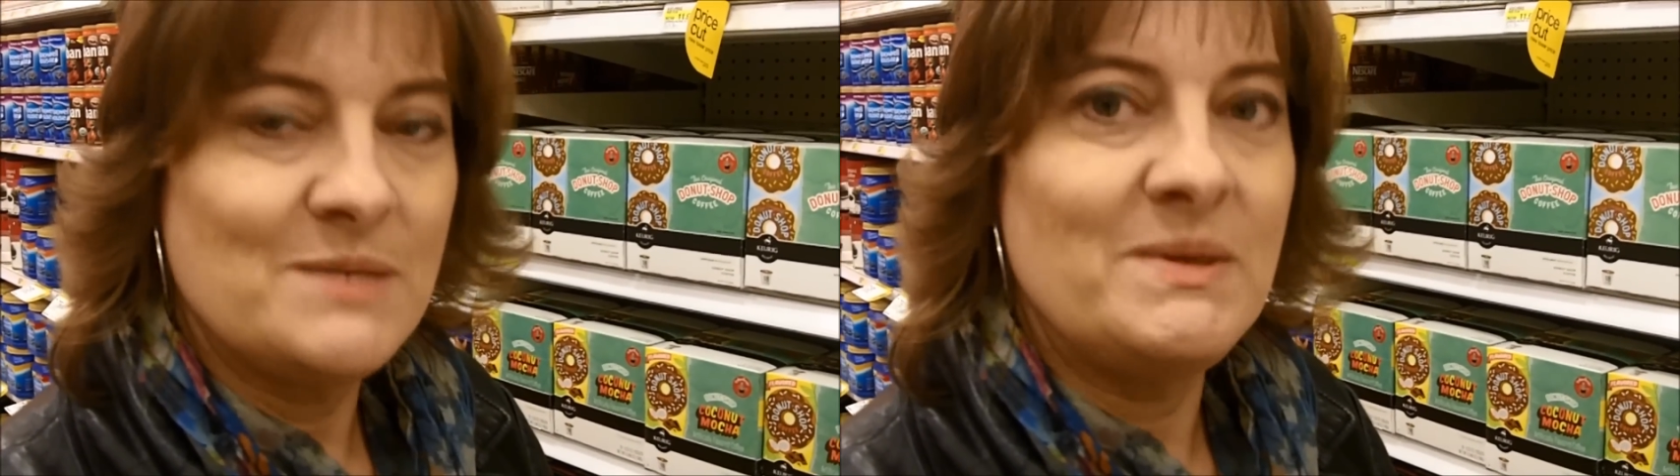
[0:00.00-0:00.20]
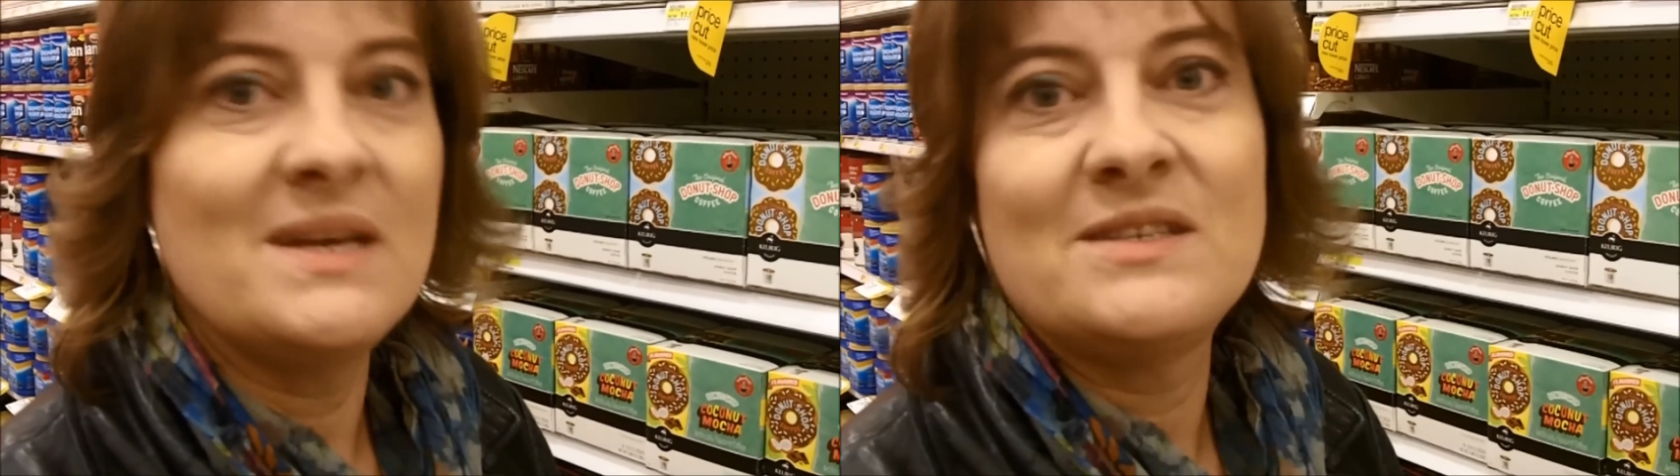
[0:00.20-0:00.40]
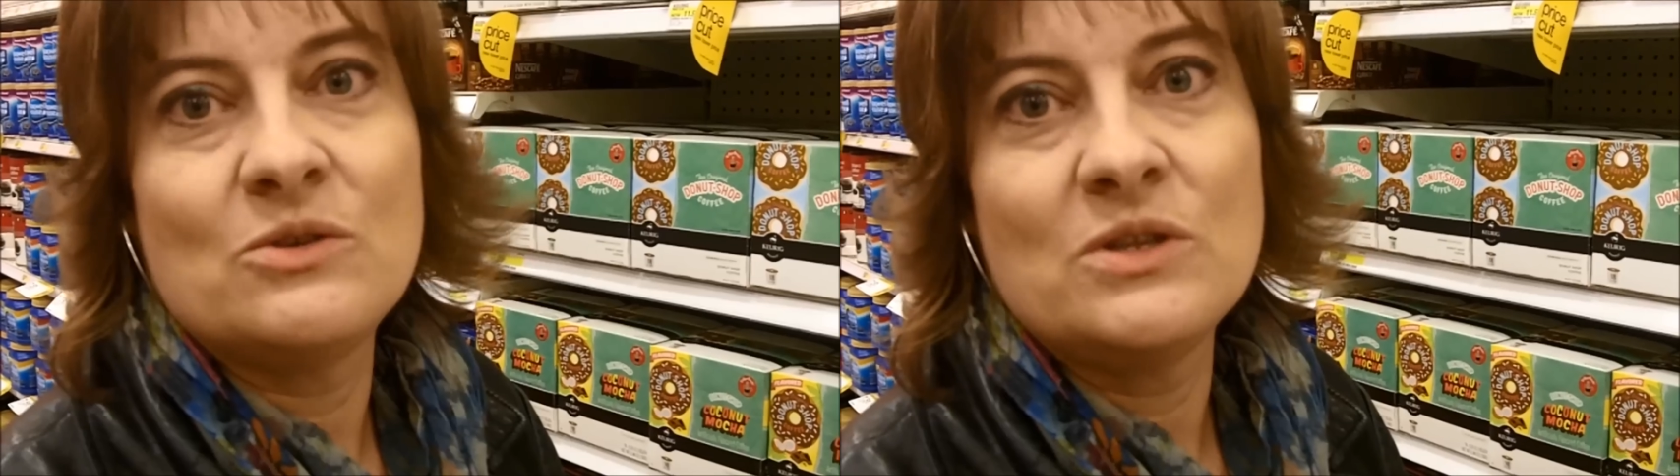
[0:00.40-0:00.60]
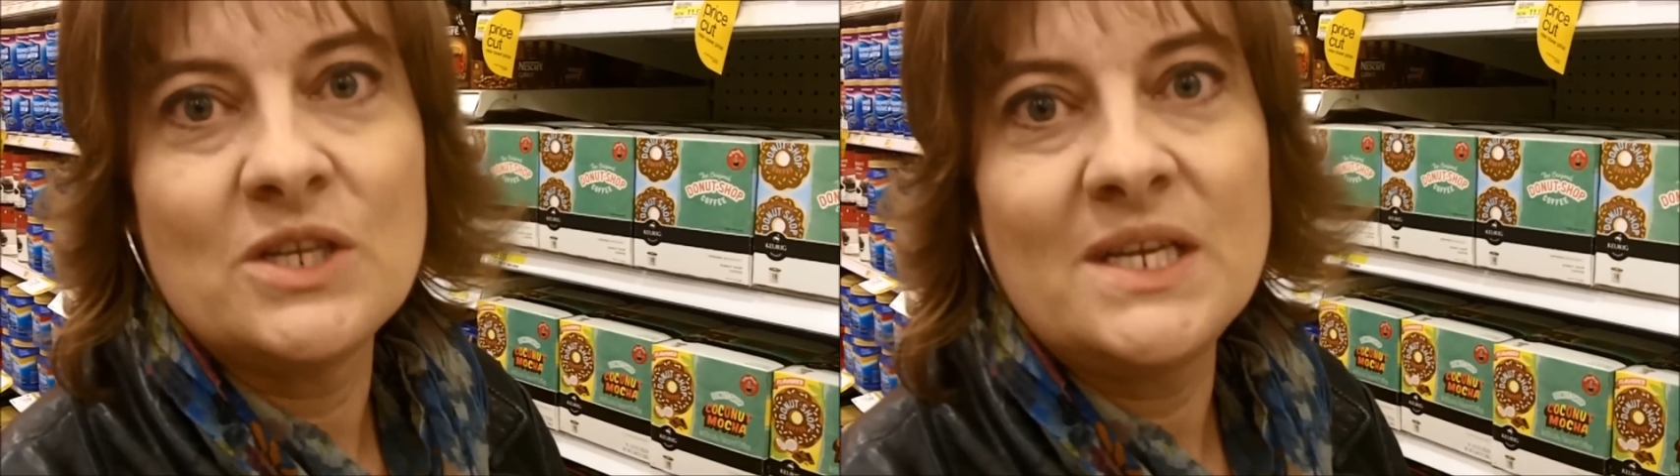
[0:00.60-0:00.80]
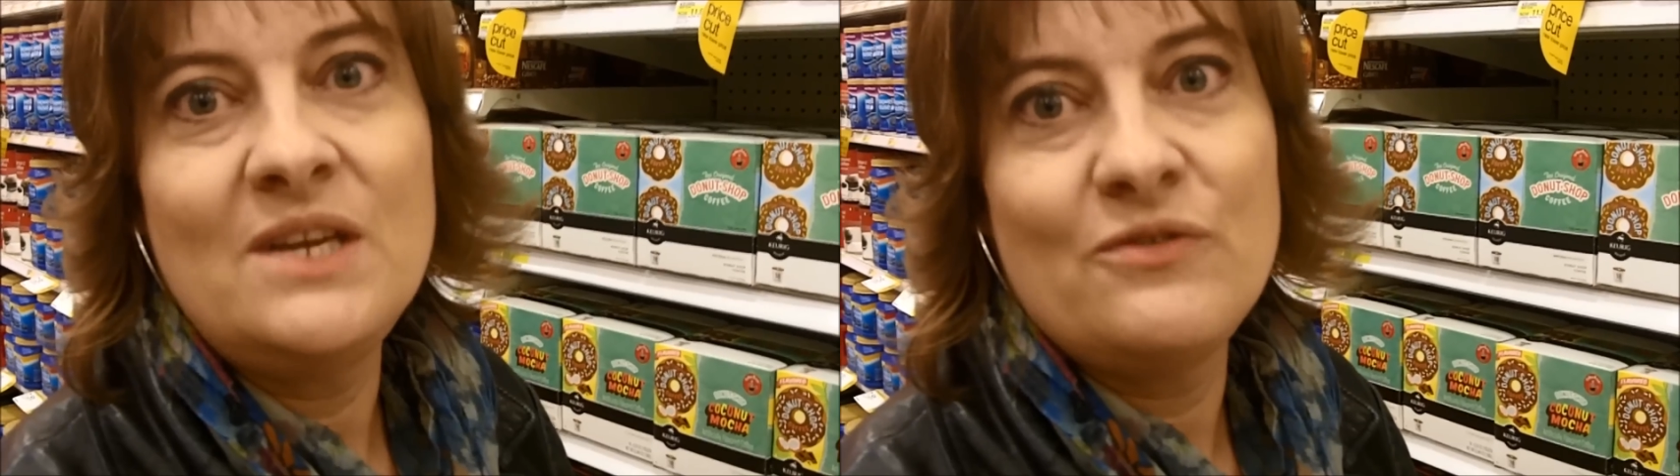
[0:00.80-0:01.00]
is because they're
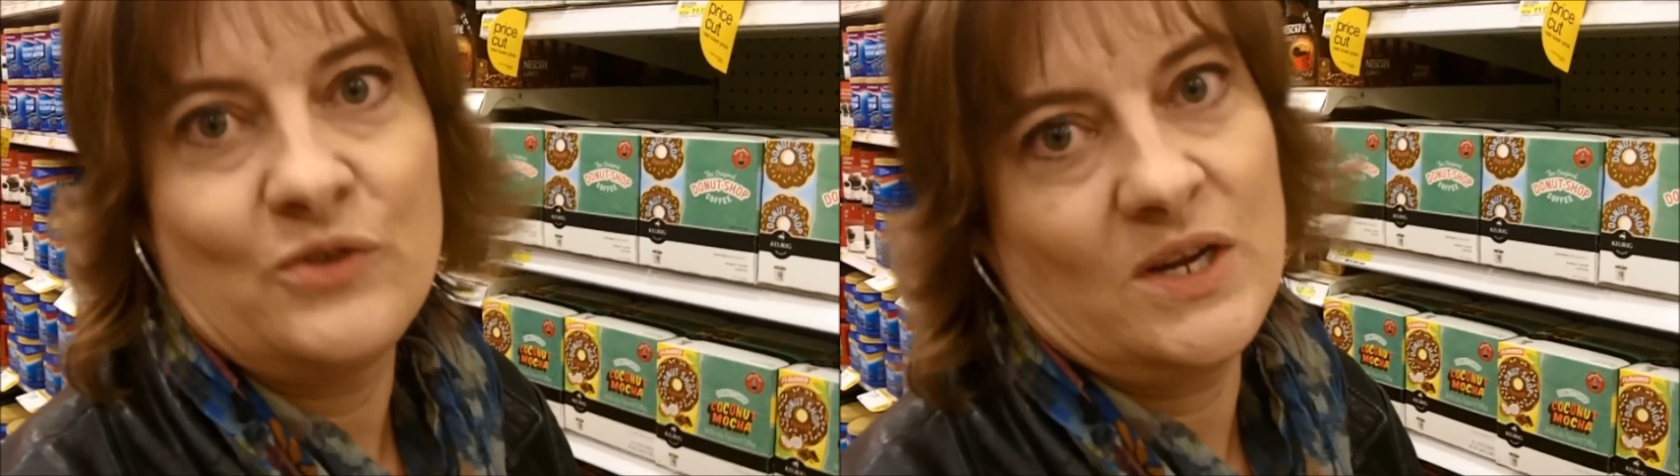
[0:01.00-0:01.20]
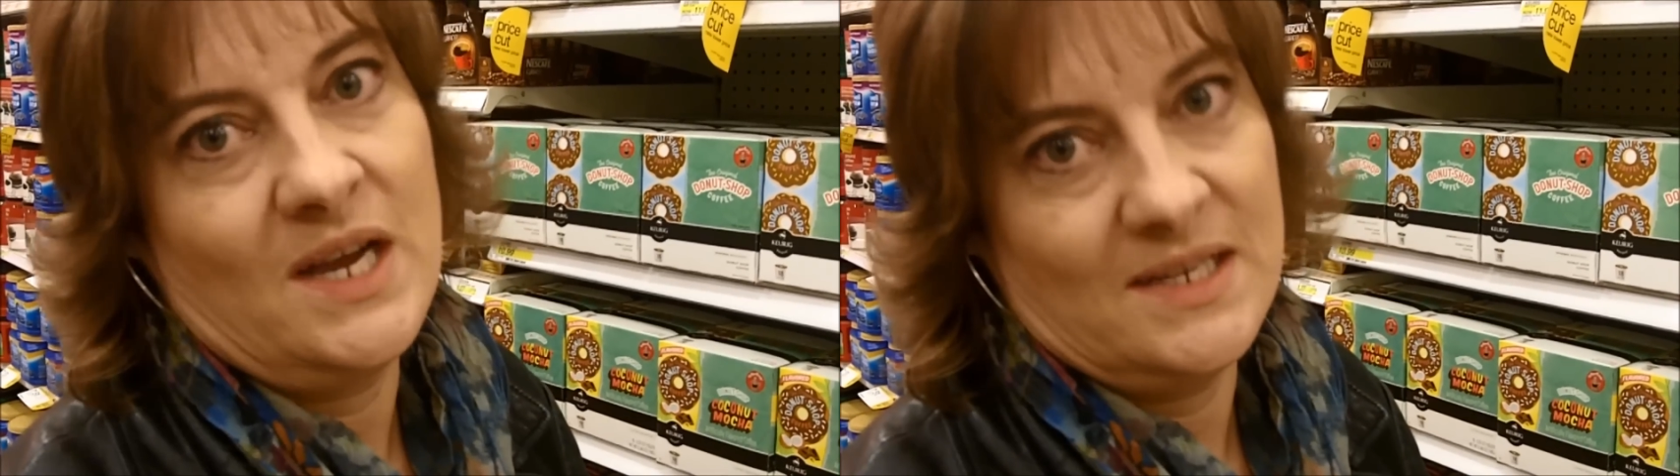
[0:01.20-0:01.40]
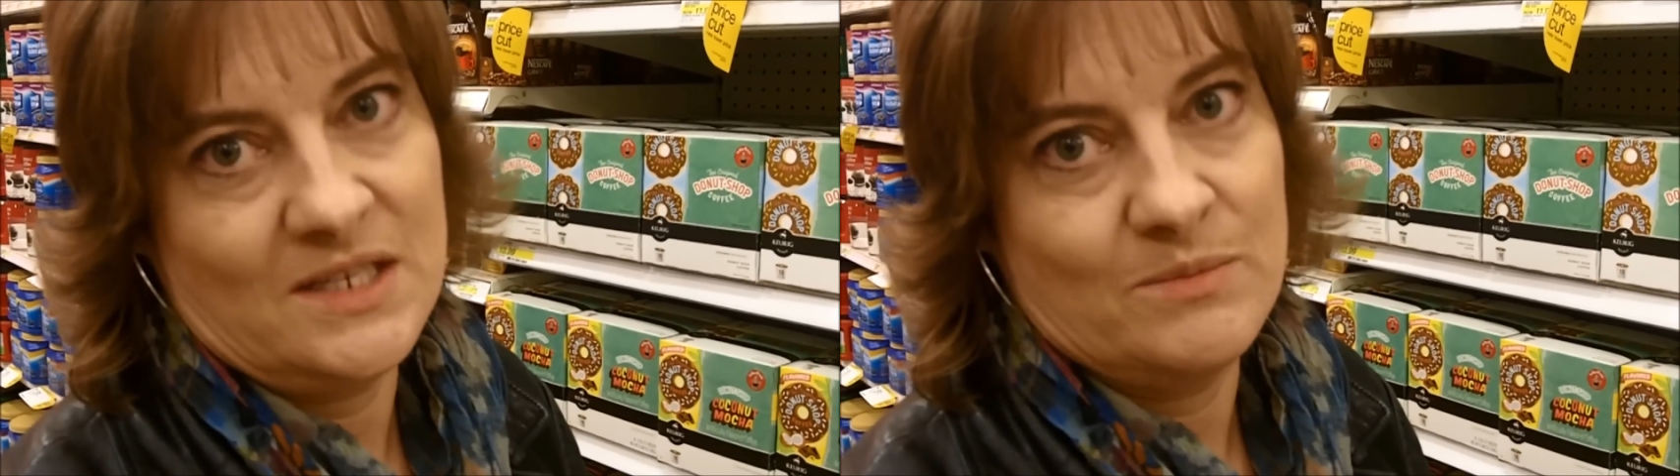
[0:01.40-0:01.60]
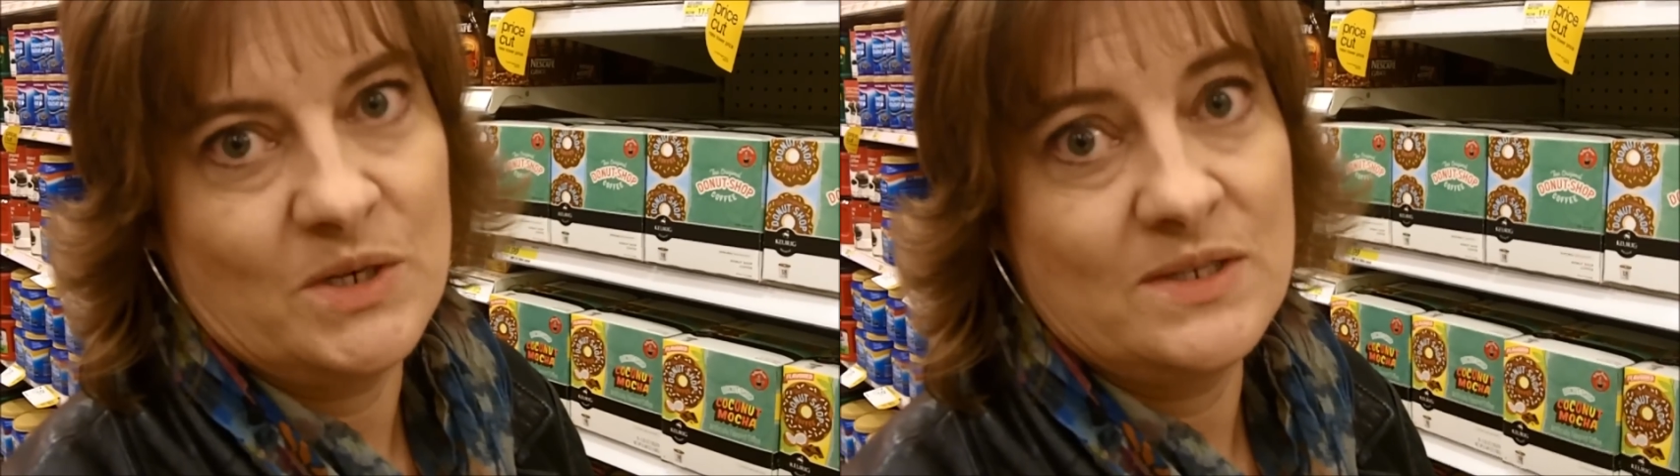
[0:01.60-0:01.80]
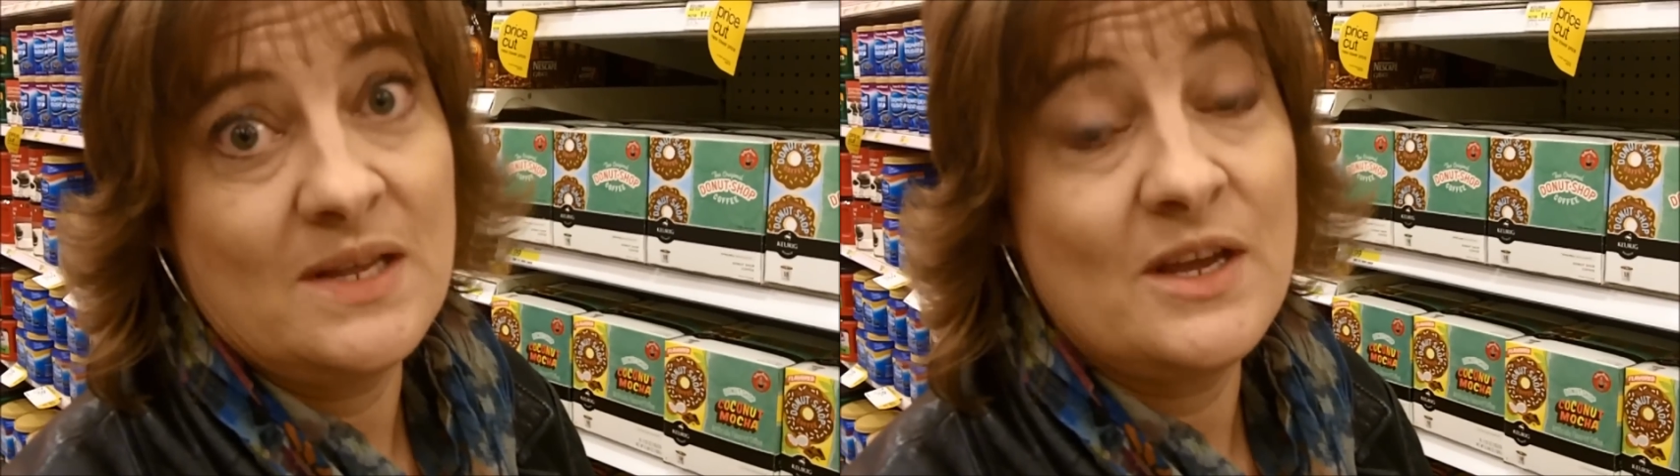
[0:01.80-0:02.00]
looking for customers.